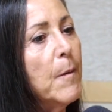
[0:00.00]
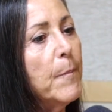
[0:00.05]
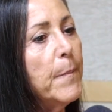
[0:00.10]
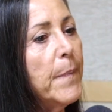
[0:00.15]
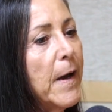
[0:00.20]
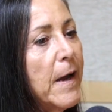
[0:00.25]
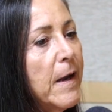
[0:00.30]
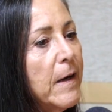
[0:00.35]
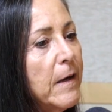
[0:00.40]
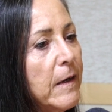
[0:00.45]

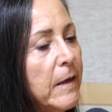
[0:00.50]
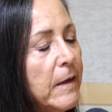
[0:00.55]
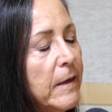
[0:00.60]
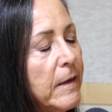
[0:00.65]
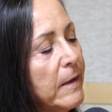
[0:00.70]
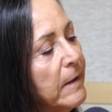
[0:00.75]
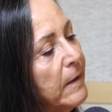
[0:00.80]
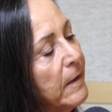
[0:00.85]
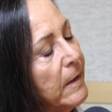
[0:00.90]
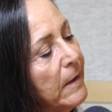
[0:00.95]
But
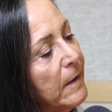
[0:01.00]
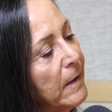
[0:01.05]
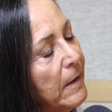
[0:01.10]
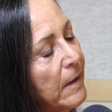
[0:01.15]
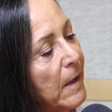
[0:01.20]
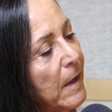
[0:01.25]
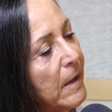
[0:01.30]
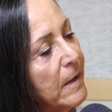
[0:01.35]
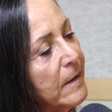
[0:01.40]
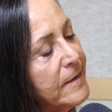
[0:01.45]

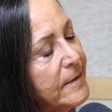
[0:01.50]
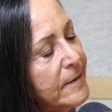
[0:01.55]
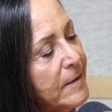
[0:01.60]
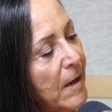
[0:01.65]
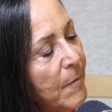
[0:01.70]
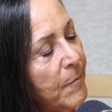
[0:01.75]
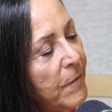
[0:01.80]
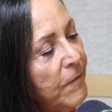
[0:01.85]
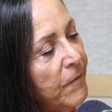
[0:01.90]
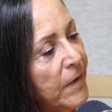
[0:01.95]

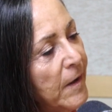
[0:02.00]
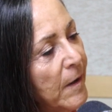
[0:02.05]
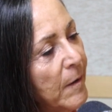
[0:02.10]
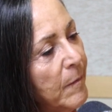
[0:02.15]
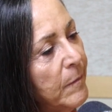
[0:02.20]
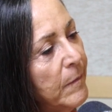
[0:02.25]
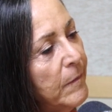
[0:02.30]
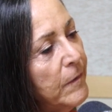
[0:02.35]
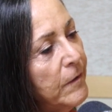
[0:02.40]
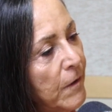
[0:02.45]
some of them